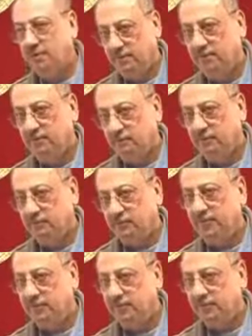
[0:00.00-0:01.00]
3,
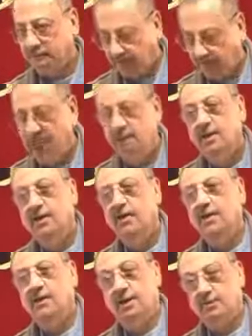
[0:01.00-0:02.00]
inshallah. Let
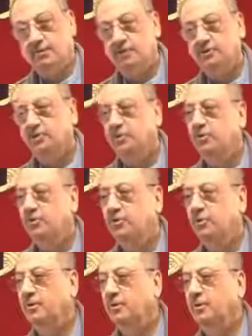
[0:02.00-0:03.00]
me assure you,
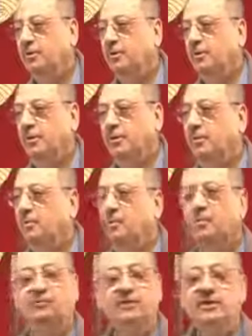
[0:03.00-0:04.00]
book
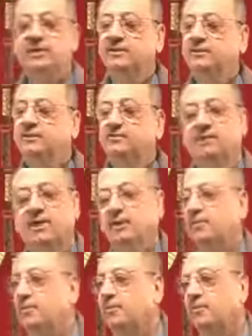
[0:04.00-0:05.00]
3 is halwa
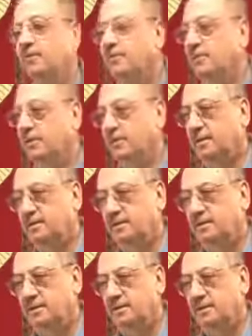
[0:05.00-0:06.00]
puri, brother.
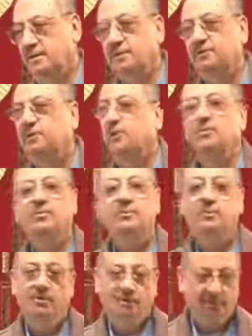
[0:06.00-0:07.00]
It's so
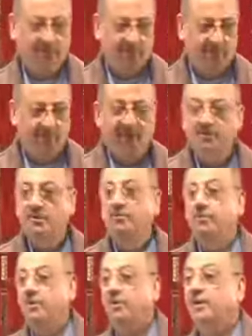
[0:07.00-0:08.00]
beautiful. But
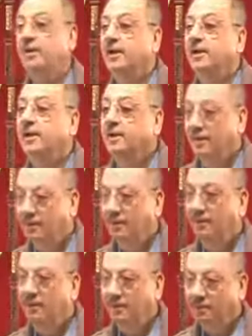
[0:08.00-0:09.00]
provided
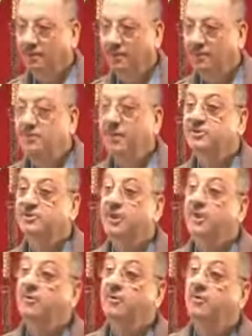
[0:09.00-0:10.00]
we master our
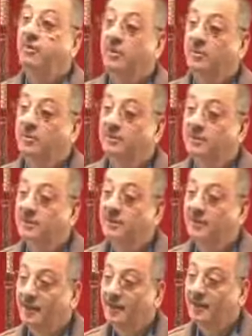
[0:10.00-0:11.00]
verbs.
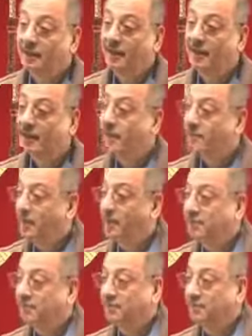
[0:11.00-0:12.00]
We master our
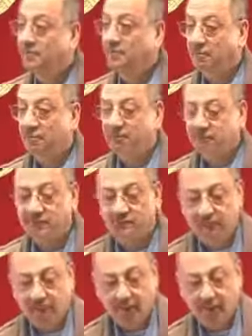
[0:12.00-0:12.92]
verbs, inshallah.